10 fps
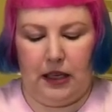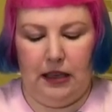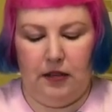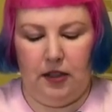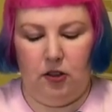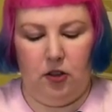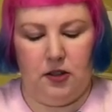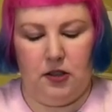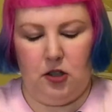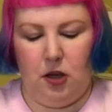And then of
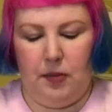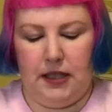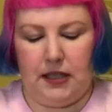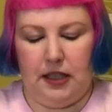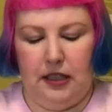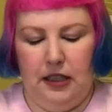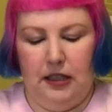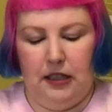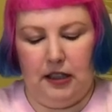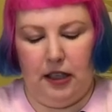course the top has that
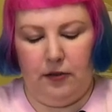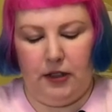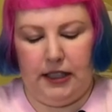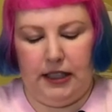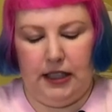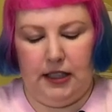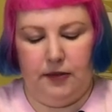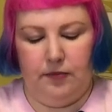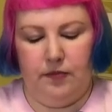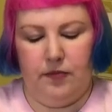lovely
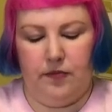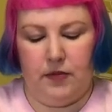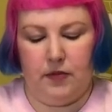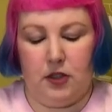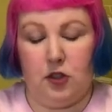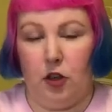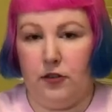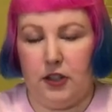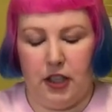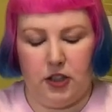um,
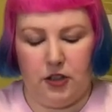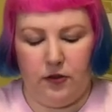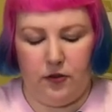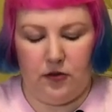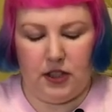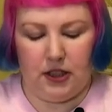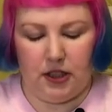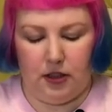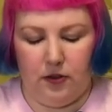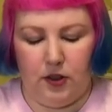soft touch
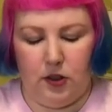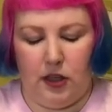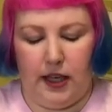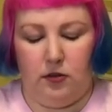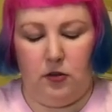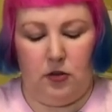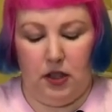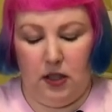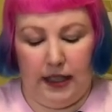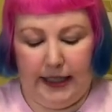silicon feel and
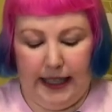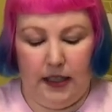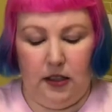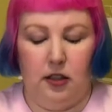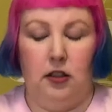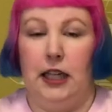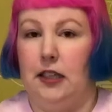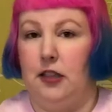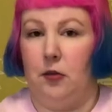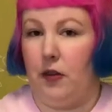again,
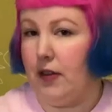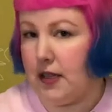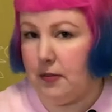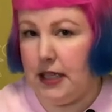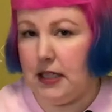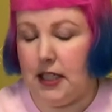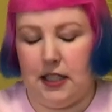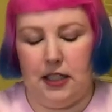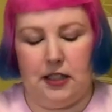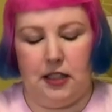like the 1000 piece, it
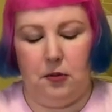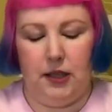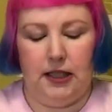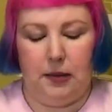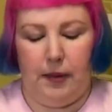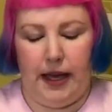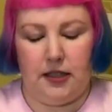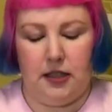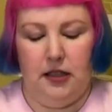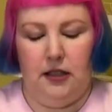is completely matte.